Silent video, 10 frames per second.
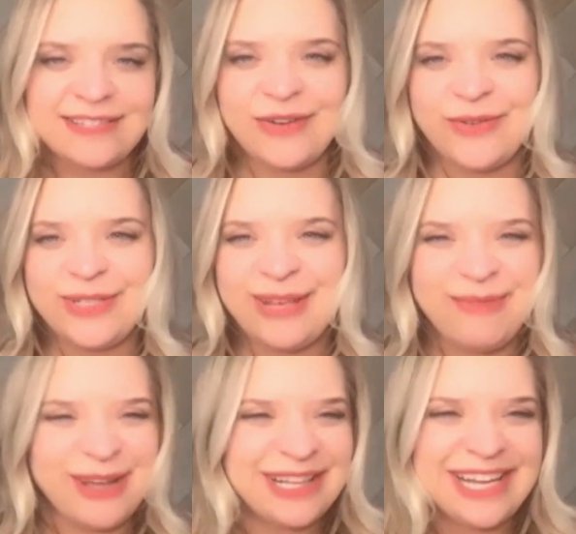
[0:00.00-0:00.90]
So
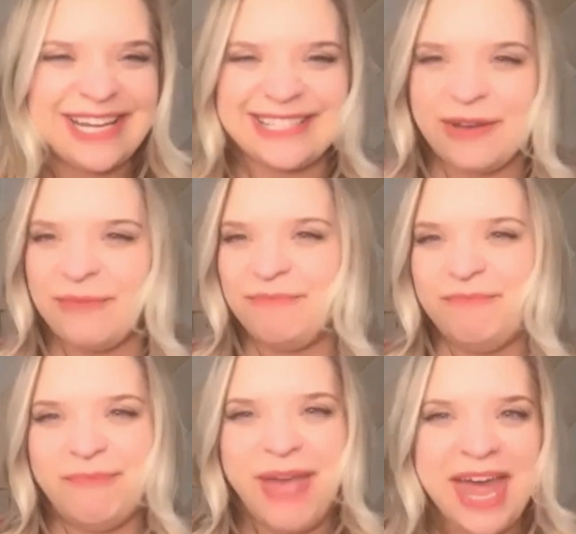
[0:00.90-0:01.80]
typically it's a
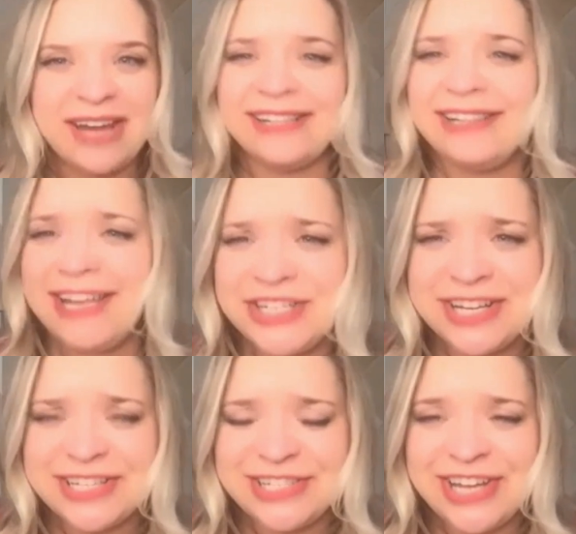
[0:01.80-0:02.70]
man
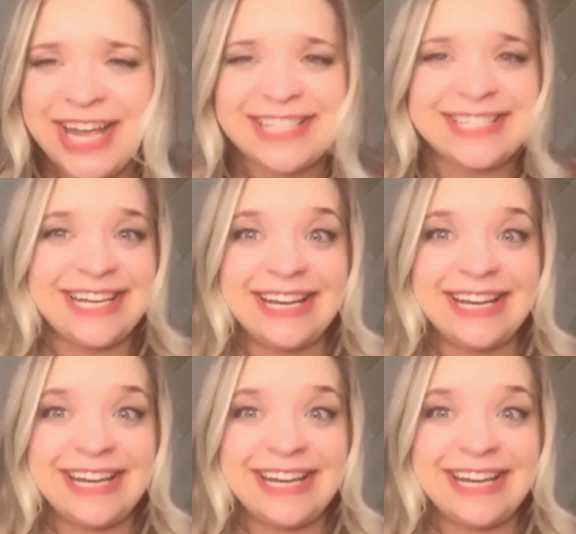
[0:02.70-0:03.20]
clutching his chest